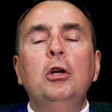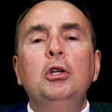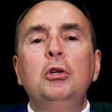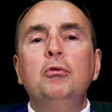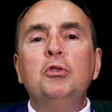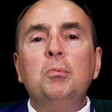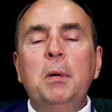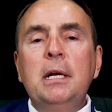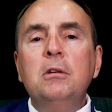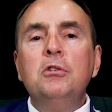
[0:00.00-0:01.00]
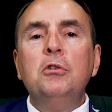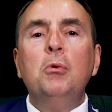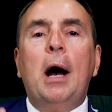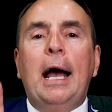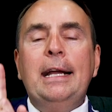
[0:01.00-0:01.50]
You speak
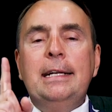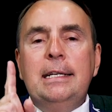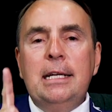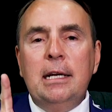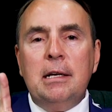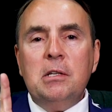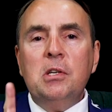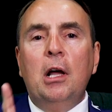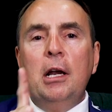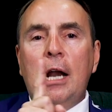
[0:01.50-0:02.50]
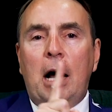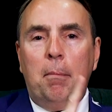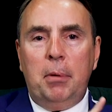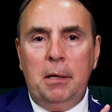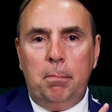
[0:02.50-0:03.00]
to ideas,
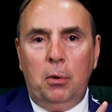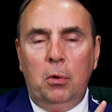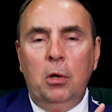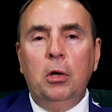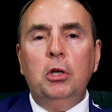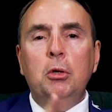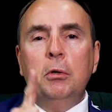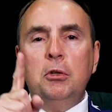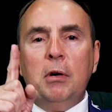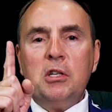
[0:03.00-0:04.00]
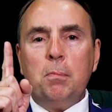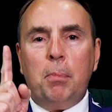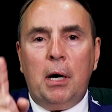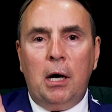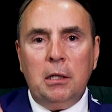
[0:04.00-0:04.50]
not people. You address
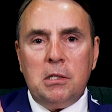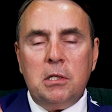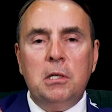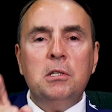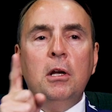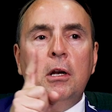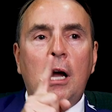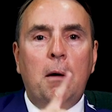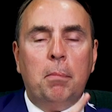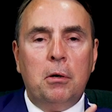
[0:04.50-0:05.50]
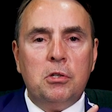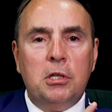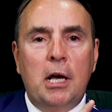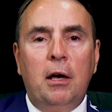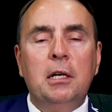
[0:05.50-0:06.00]
policies, not
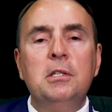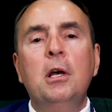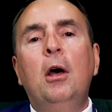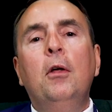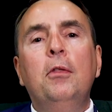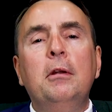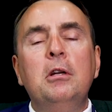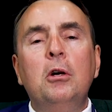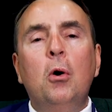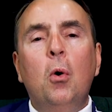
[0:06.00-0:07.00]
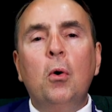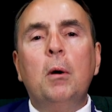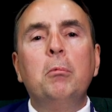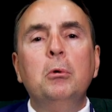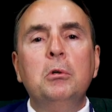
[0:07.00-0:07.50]
personalities. The
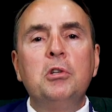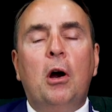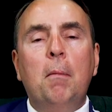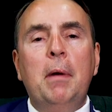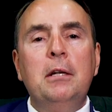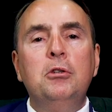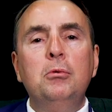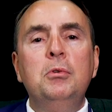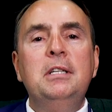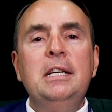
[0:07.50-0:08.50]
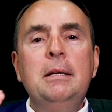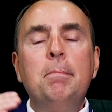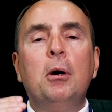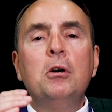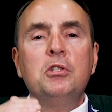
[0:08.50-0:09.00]
decorum rules are meant to
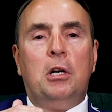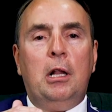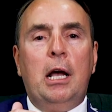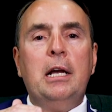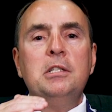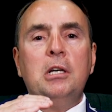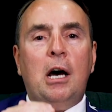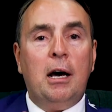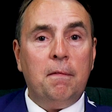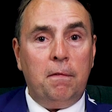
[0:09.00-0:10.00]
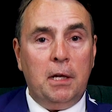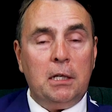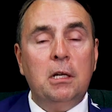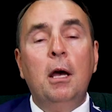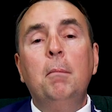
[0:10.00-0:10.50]
depersonalize
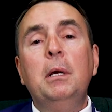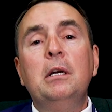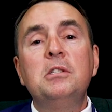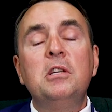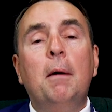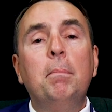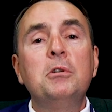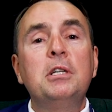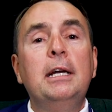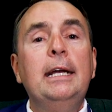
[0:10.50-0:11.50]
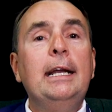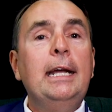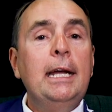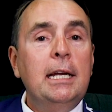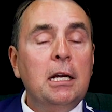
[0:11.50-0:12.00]
conflict because tempers can get
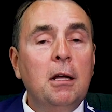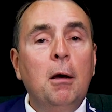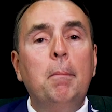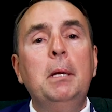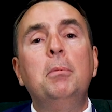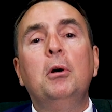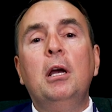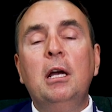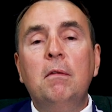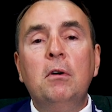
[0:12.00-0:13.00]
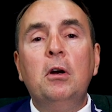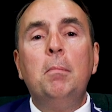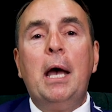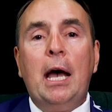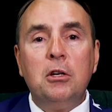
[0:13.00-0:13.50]
heated. People can get very
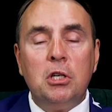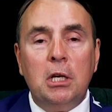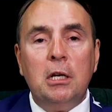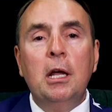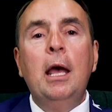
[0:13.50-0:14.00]
passionate.